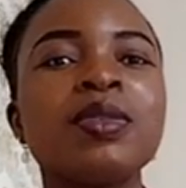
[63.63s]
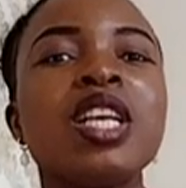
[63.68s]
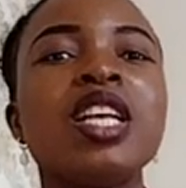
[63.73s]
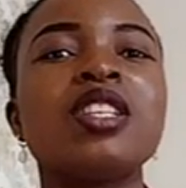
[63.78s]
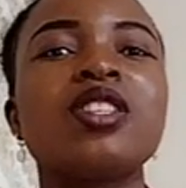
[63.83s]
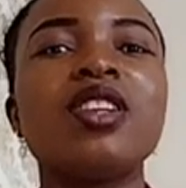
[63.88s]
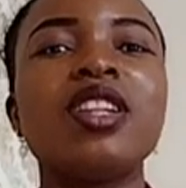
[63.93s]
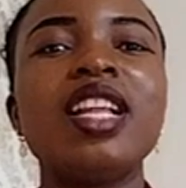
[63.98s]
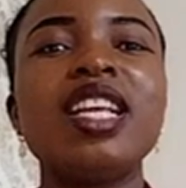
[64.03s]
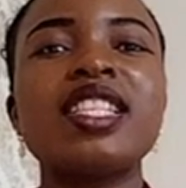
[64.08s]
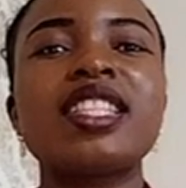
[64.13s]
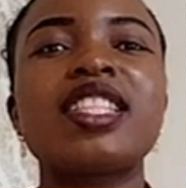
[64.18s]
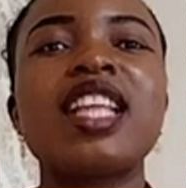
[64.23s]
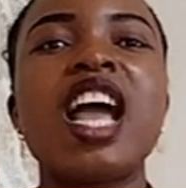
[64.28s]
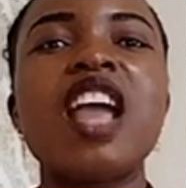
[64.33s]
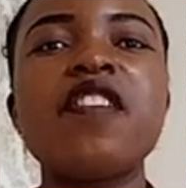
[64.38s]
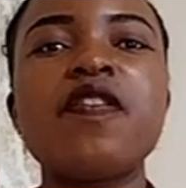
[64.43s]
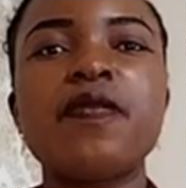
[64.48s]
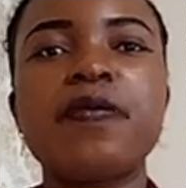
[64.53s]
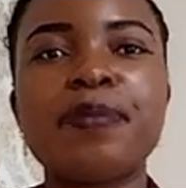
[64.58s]
So let's
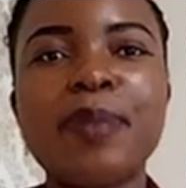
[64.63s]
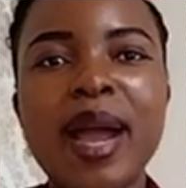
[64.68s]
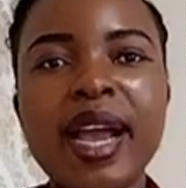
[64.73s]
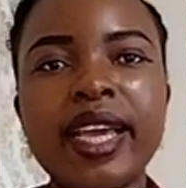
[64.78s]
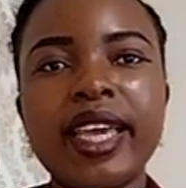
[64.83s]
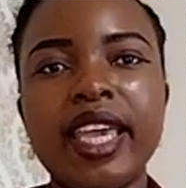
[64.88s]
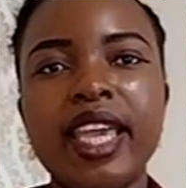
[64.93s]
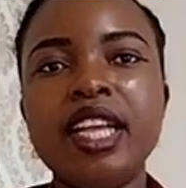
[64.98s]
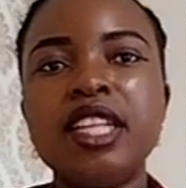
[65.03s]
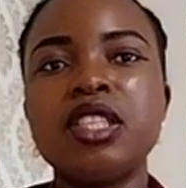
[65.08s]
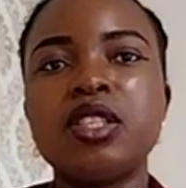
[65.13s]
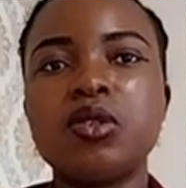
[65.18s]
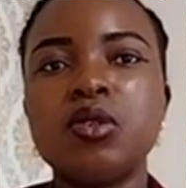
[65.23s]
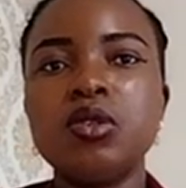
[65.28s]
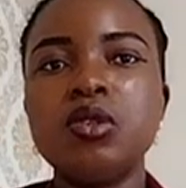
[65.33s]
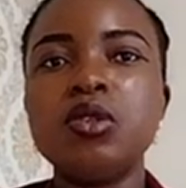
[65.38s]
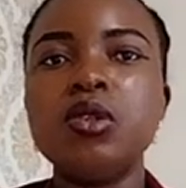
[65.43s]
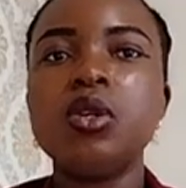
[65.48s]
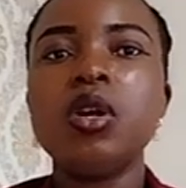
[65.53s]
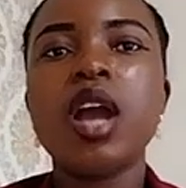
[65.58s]
dive back
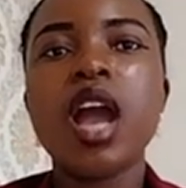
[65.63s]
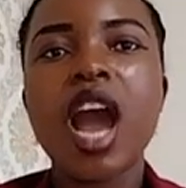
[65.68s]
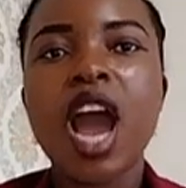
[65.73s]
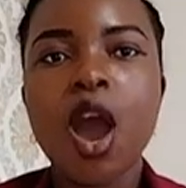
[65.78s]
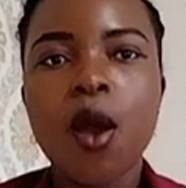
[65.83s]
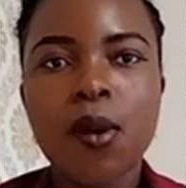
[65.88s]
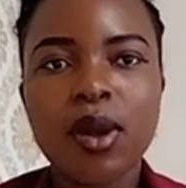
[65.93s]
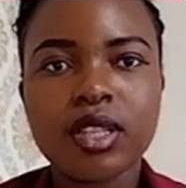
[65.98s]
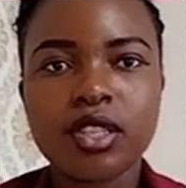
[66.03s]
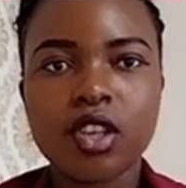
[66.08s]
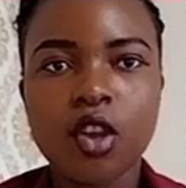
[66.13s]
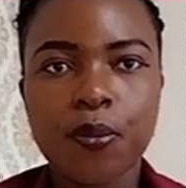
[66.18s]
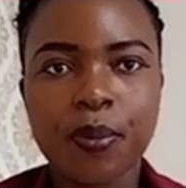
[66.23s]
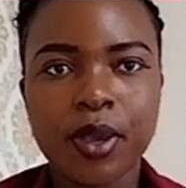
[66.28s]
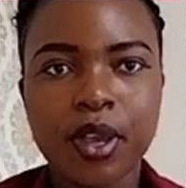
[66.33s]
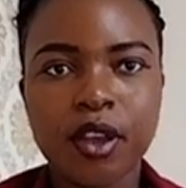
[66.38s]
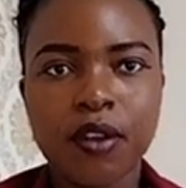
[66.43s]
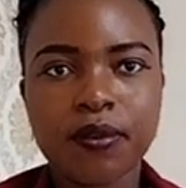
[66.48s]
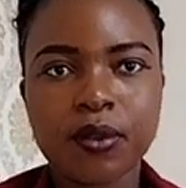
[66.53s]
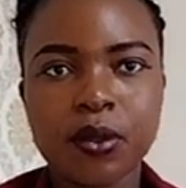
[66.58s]
into our
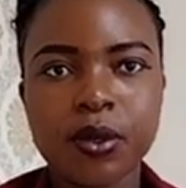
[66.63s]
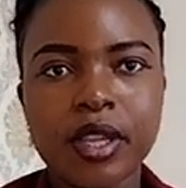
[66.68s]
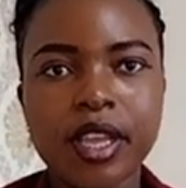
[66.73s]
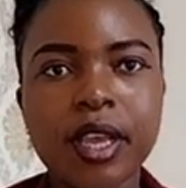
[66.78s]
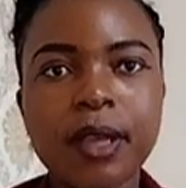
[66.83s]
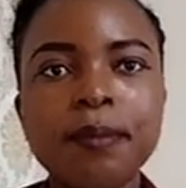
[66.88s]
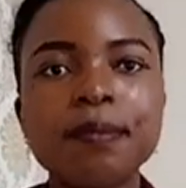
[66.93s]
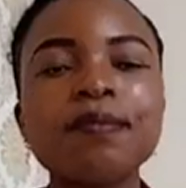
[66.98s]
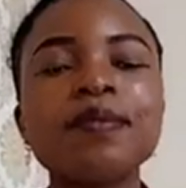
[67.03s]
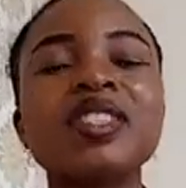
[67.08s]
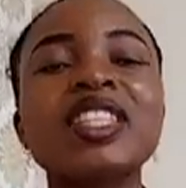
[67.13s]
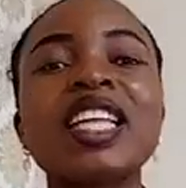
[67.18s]
topic of today.